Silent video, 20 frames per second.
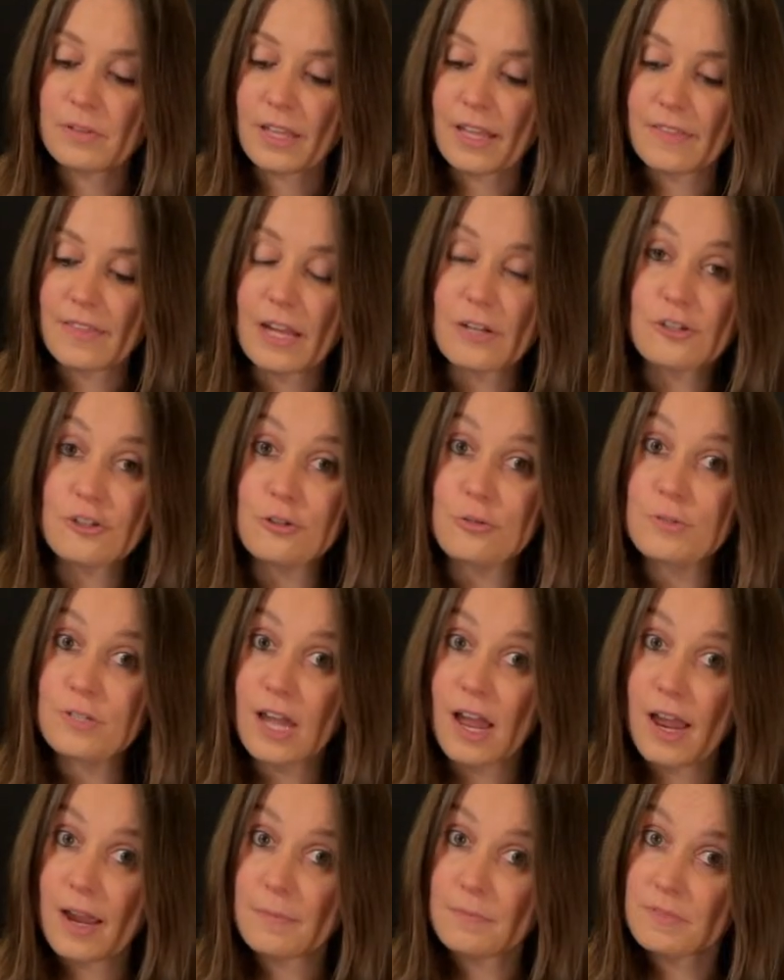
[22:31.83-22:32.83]
play that 2
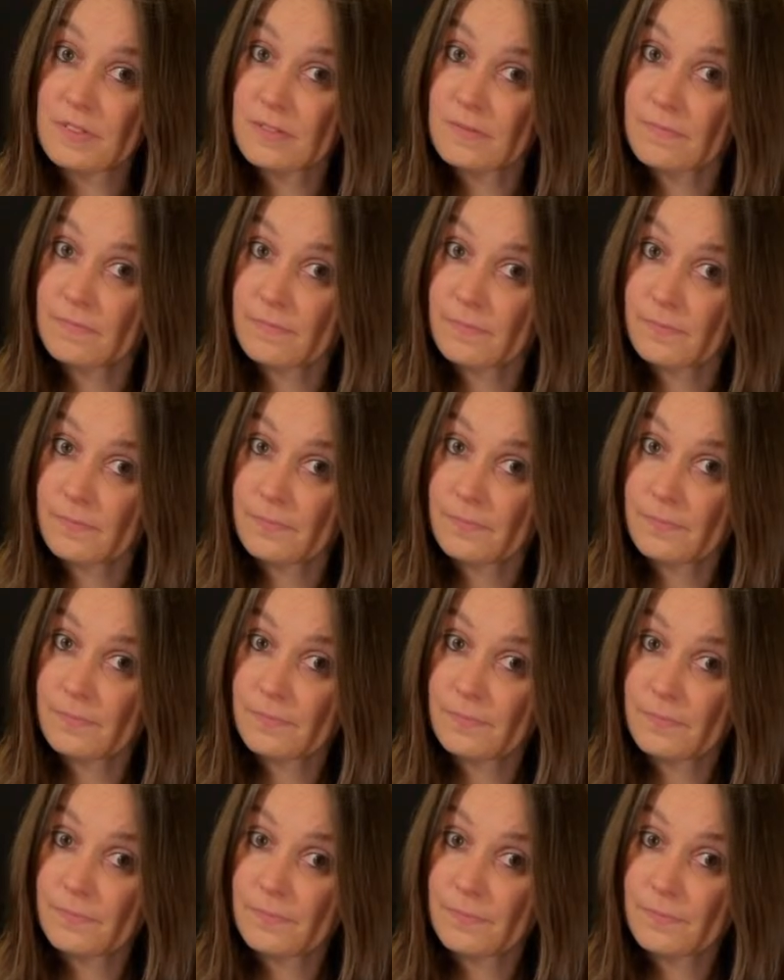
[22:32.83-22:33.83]
times,
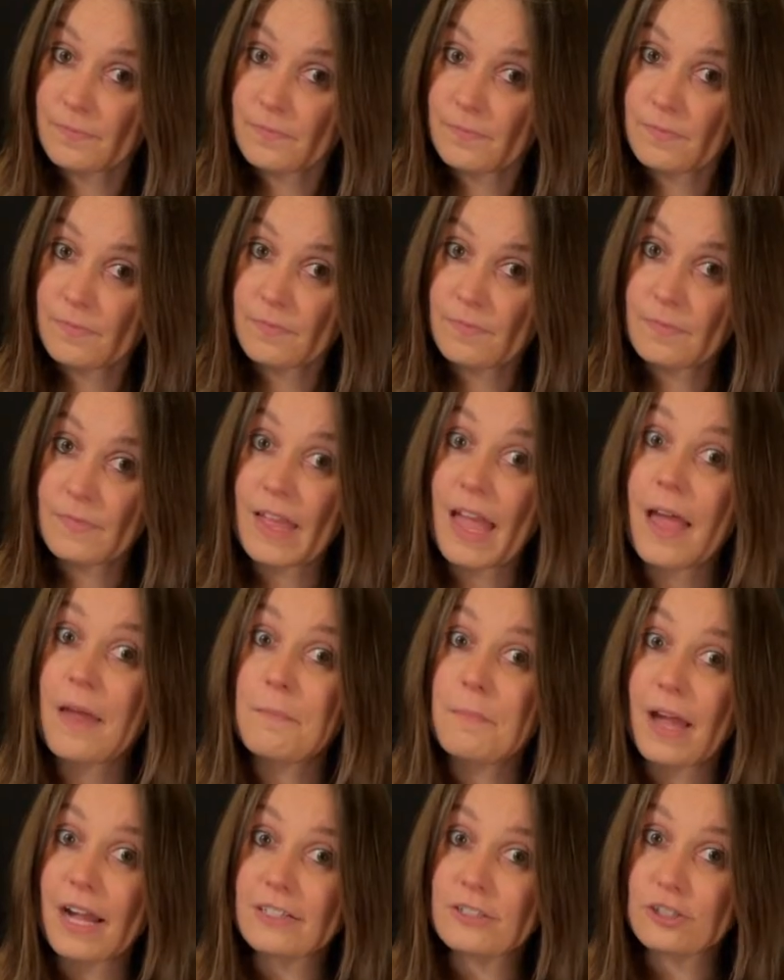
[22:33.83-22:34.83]

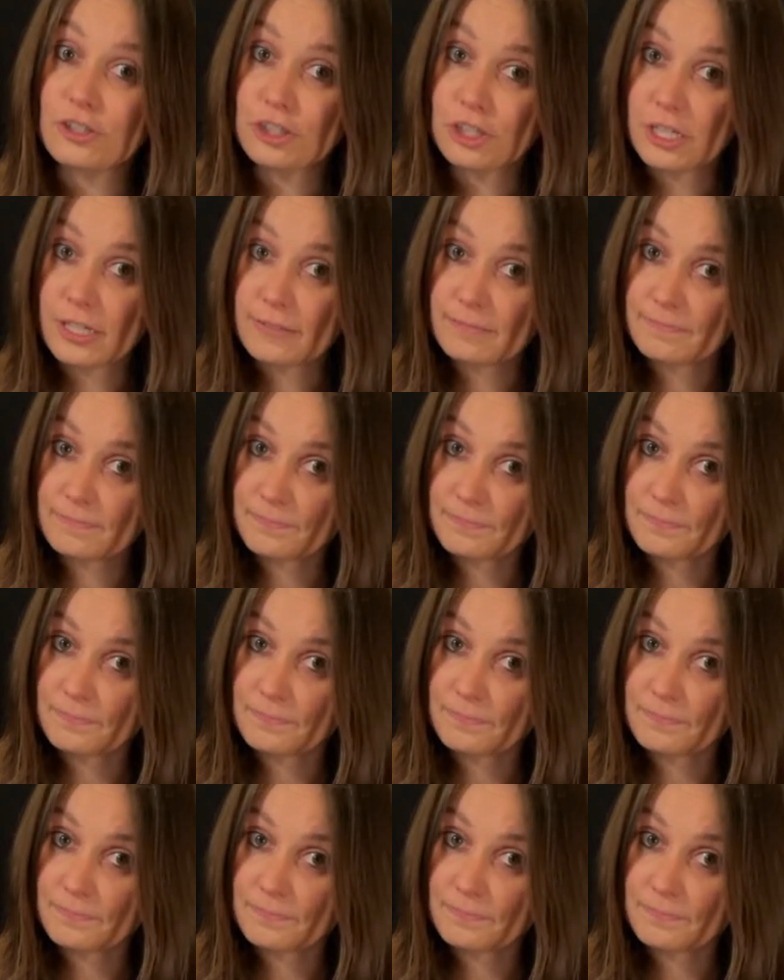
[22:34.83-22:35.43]
and back to G.